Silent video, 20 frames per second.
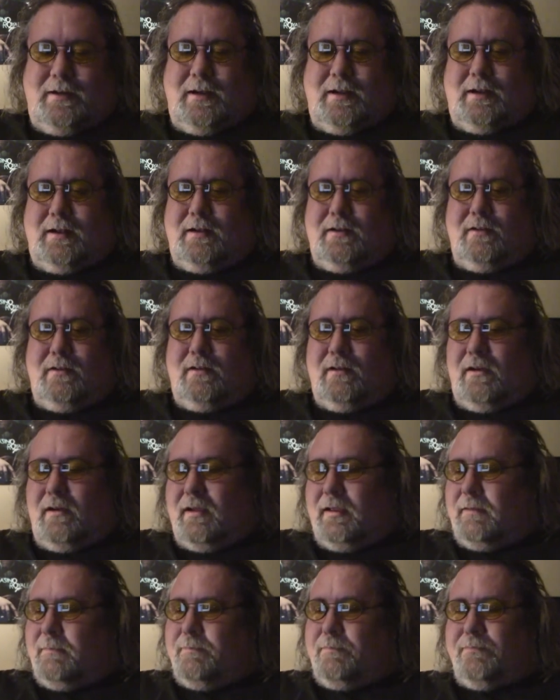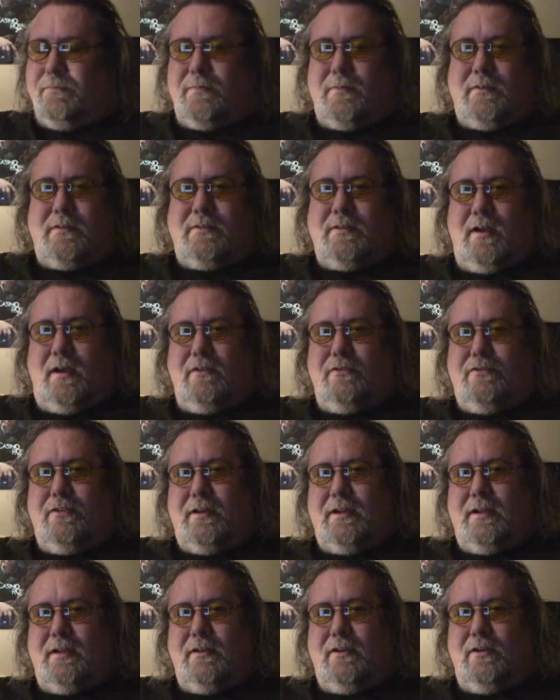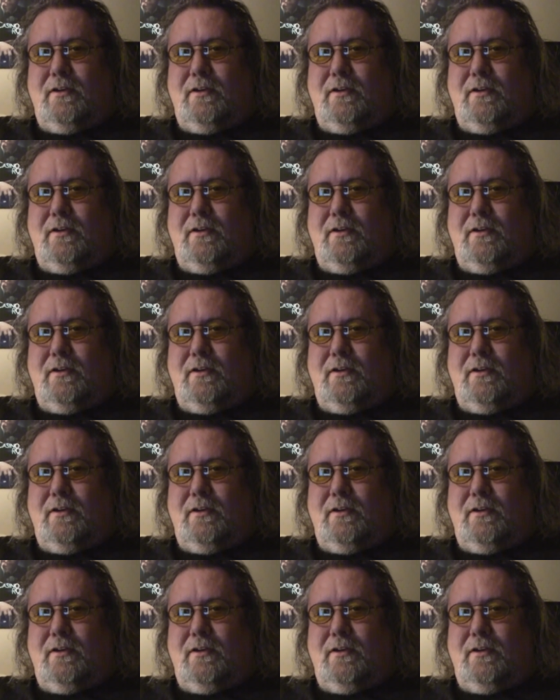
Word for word: and it looked like so freaking